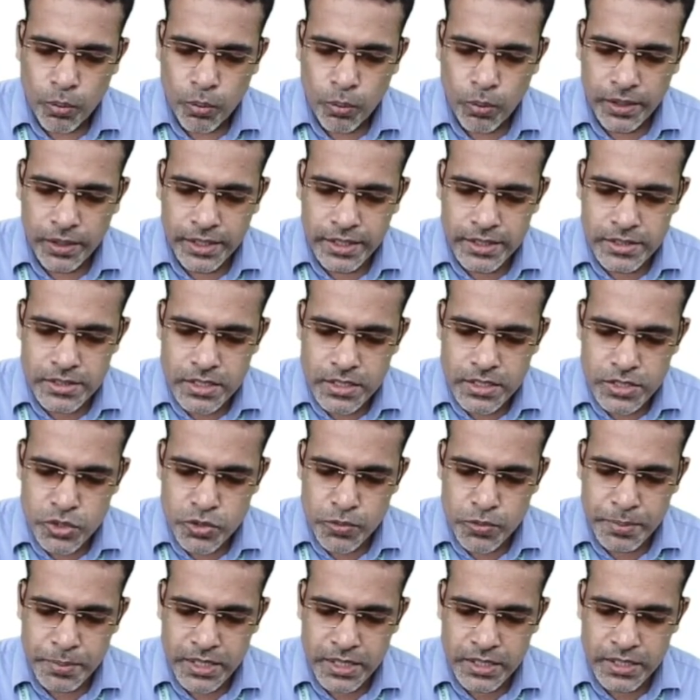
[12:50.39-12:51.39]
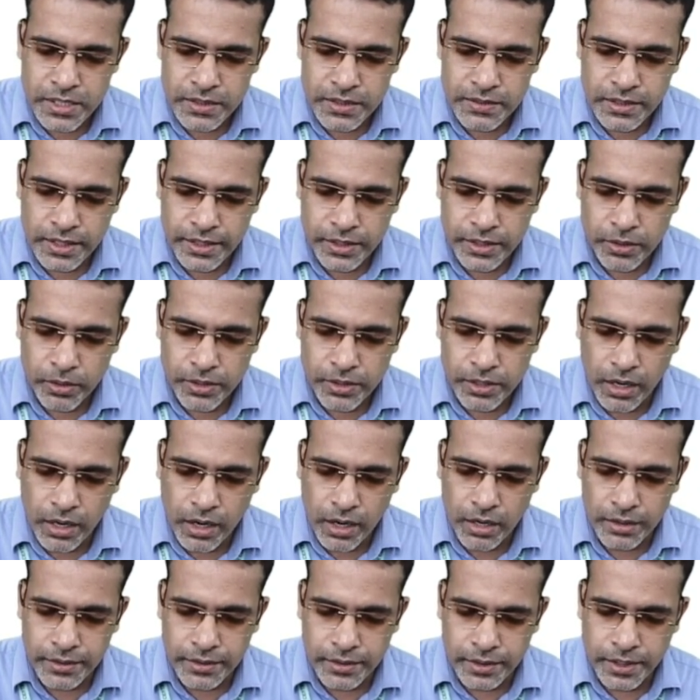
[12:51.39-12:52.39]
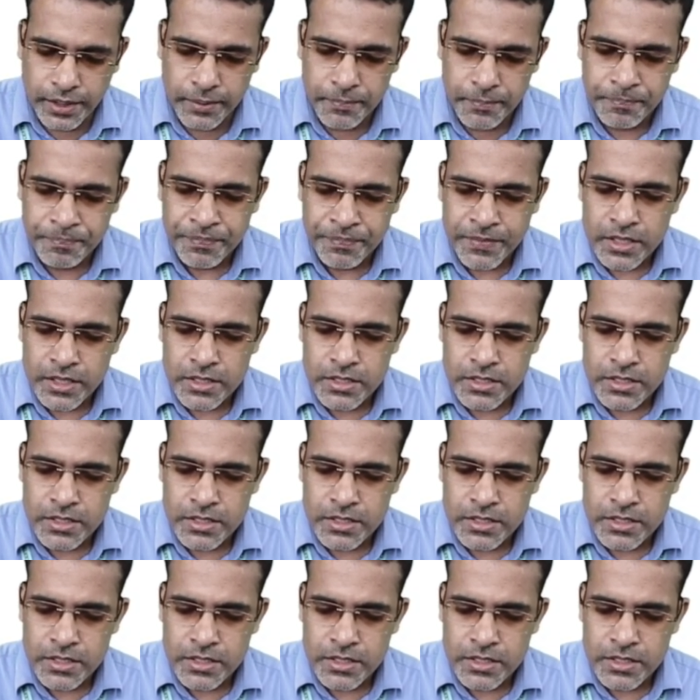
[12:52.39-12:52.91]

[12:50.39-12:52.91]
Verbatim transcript: one is superior thyroid artery.